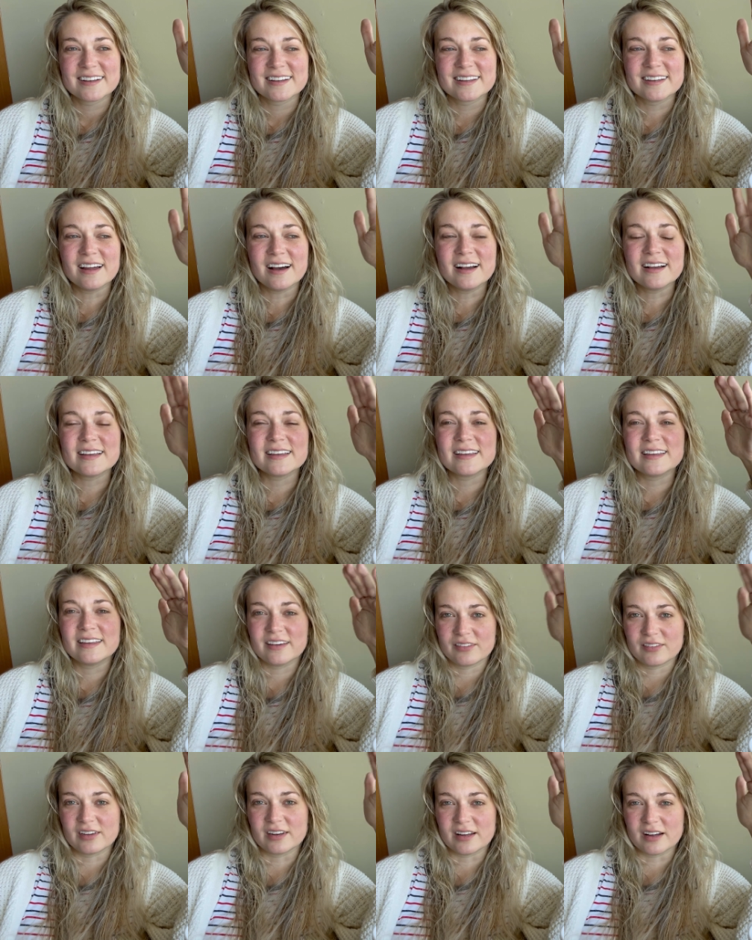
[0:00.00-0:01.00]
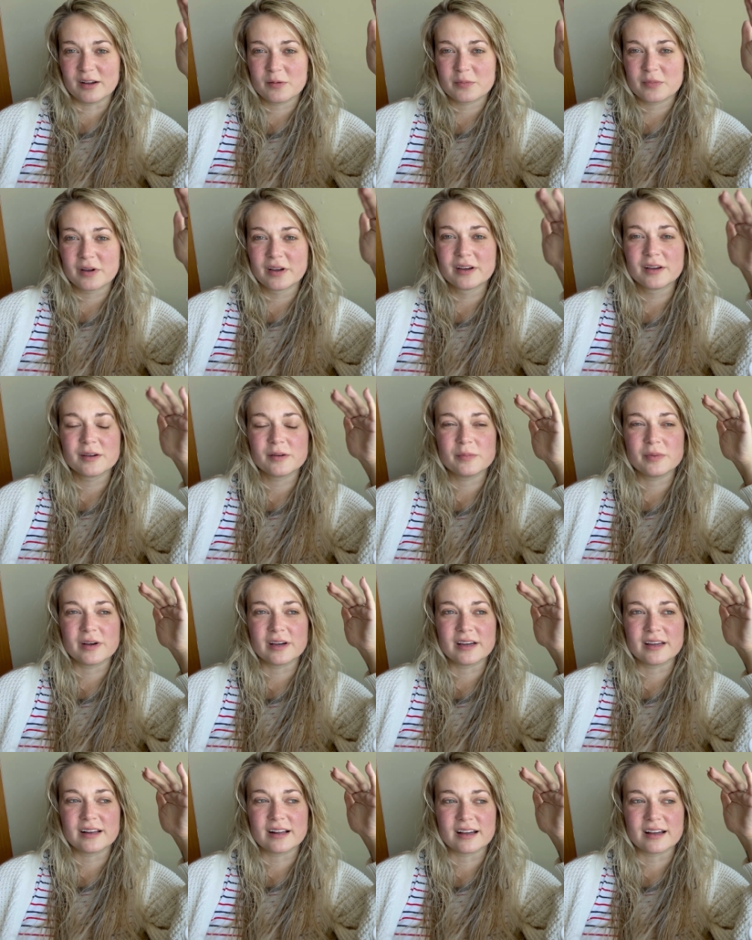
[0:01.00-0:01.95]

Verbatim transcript: not given up, but